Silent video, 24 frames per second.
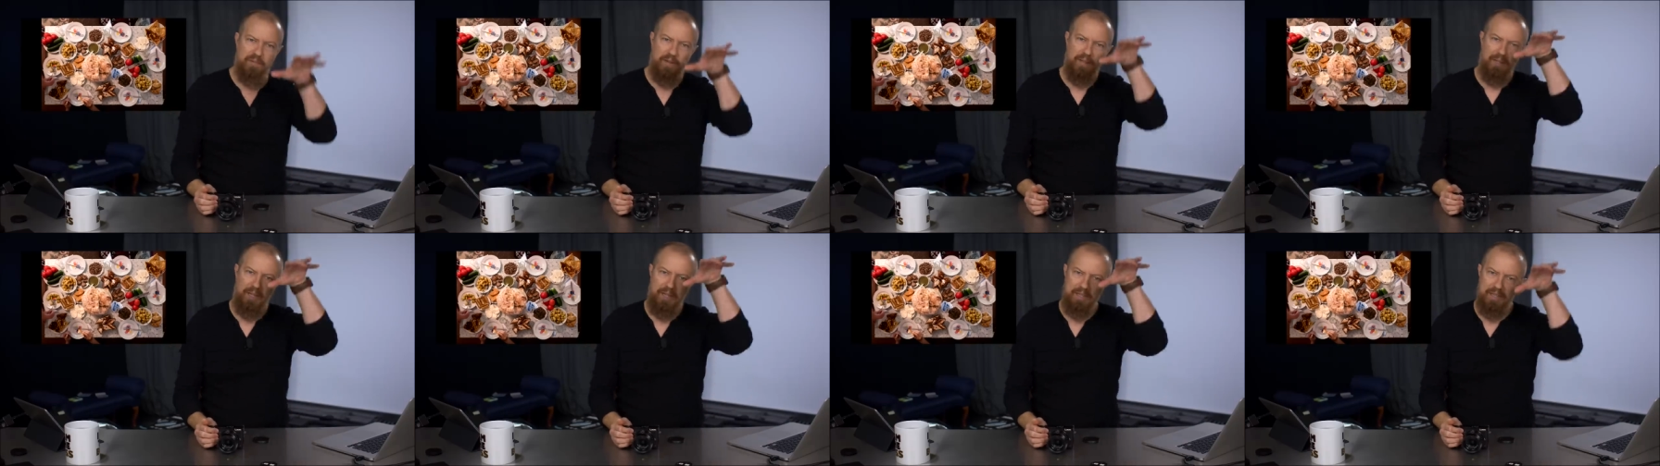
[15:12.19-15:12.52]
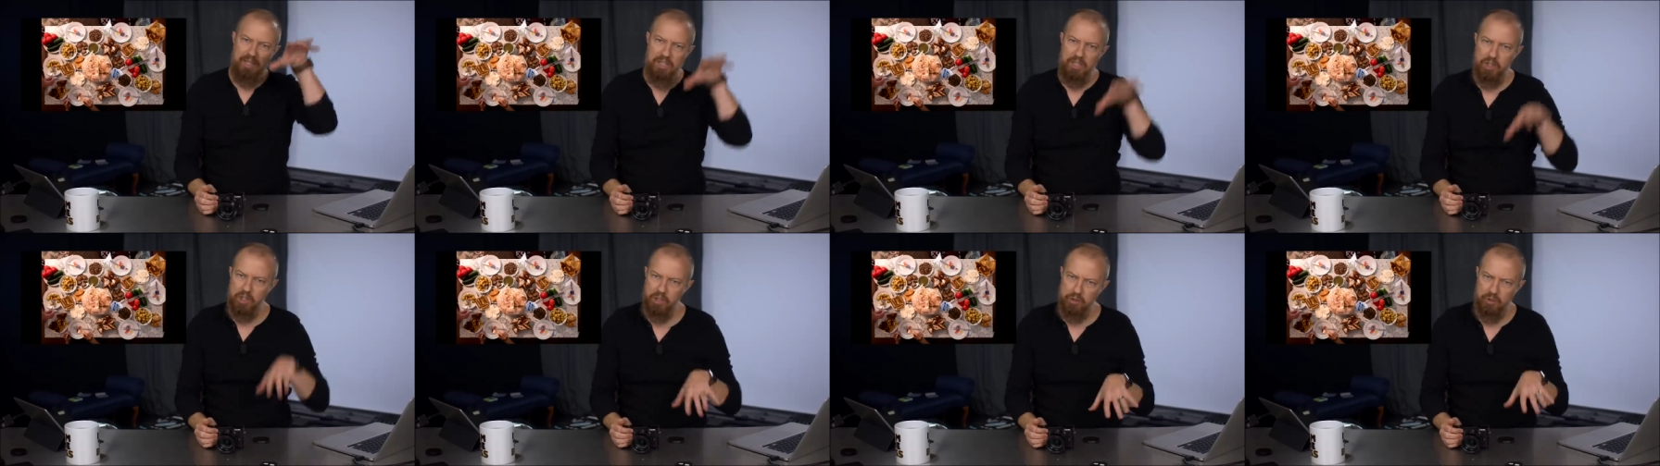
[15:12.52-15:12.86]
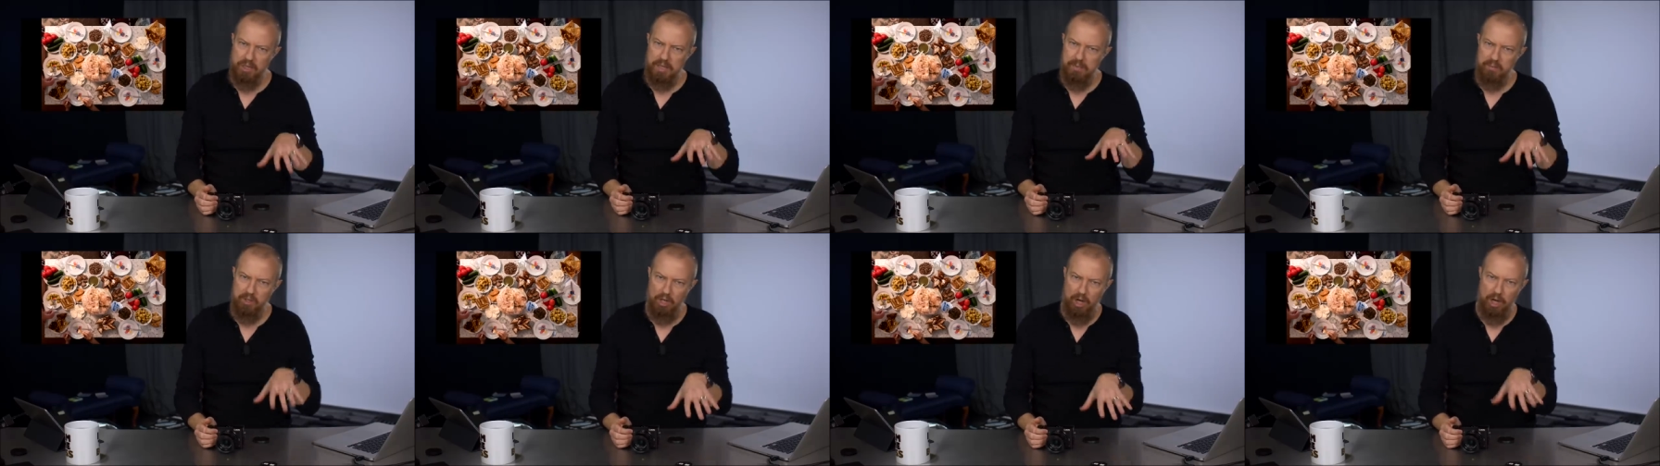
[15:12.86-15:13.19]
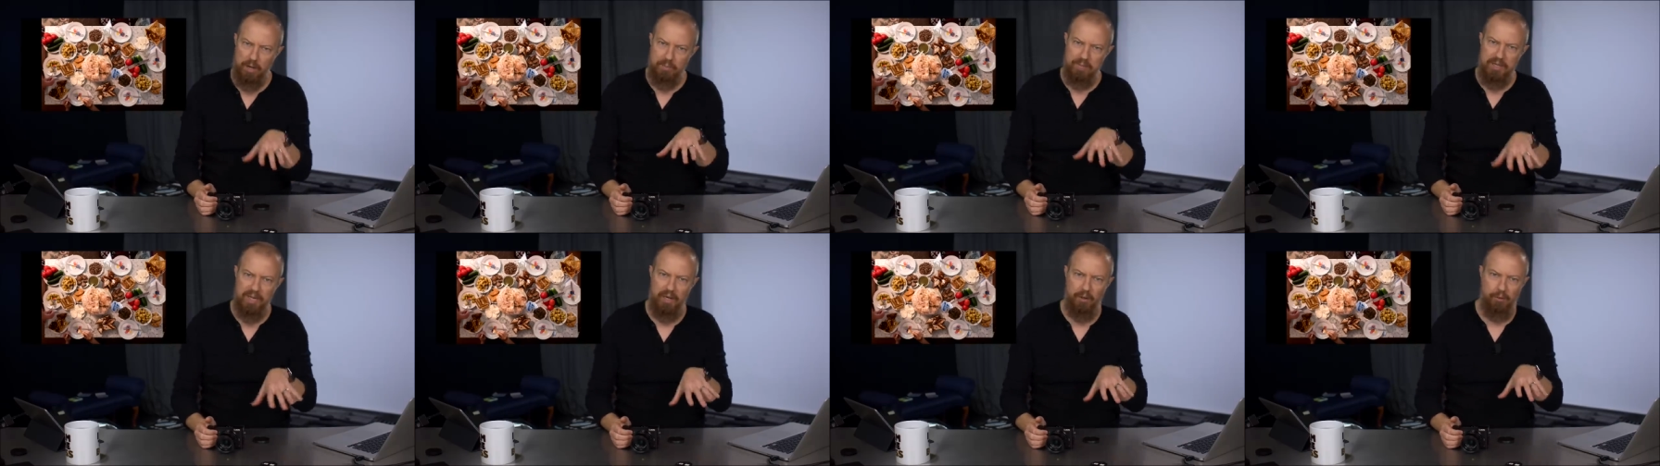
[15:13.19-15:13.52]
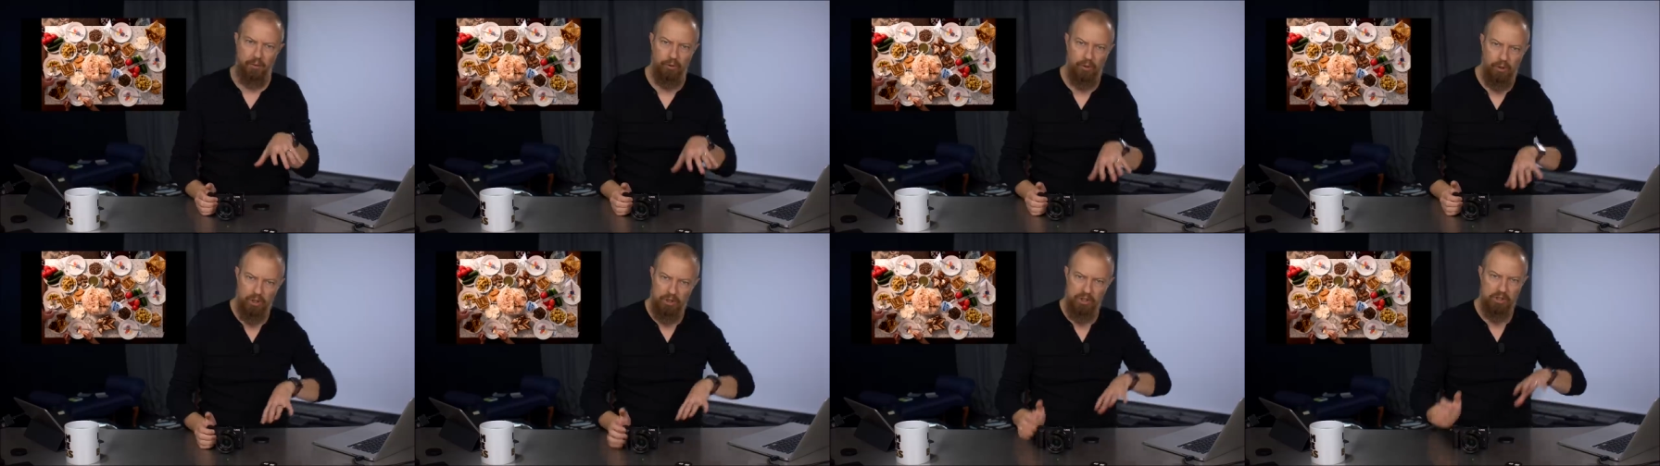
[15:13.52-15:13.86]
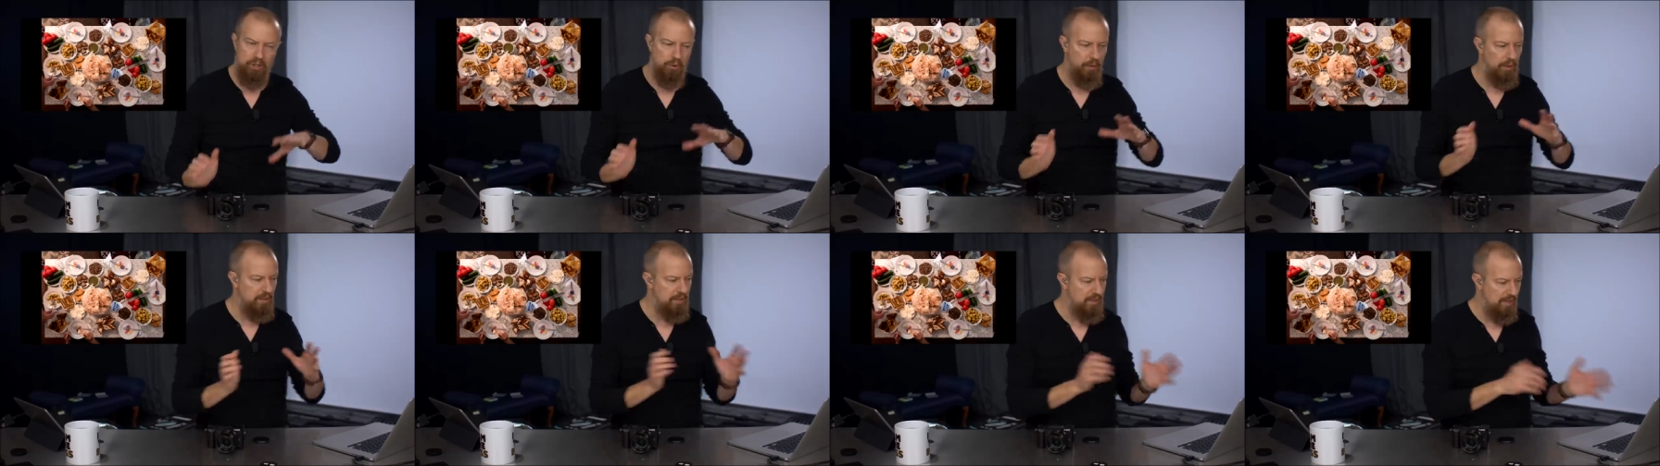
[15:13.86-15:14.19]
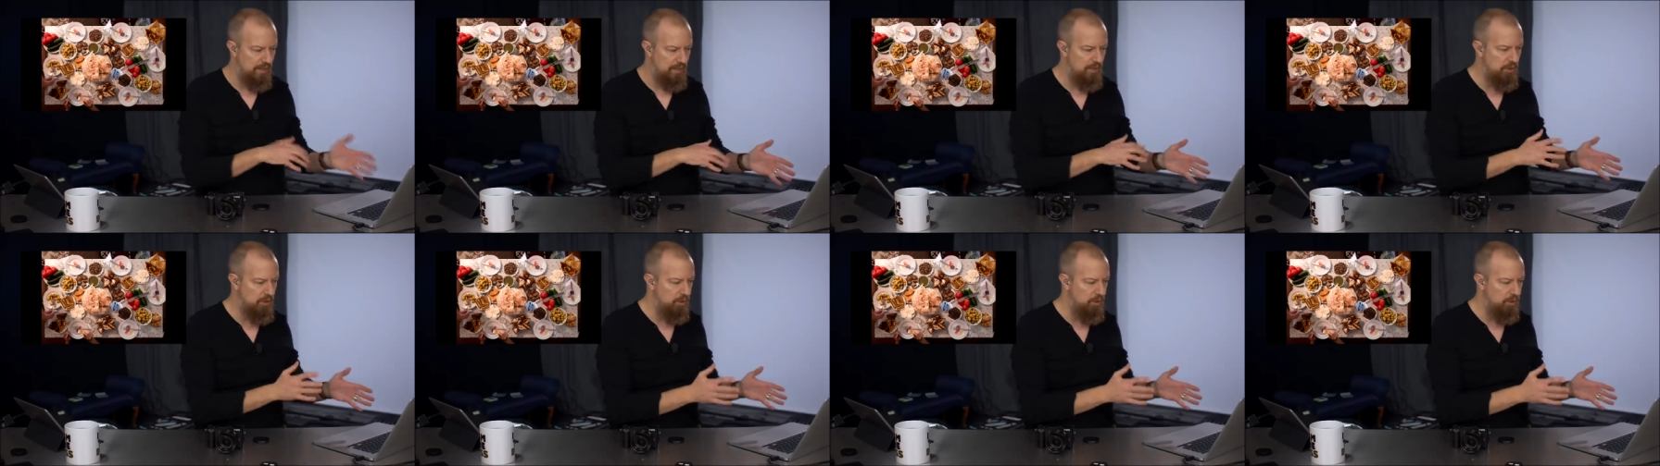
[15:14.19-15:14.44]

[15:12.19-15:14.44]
I like that straight top-down look, so I tend to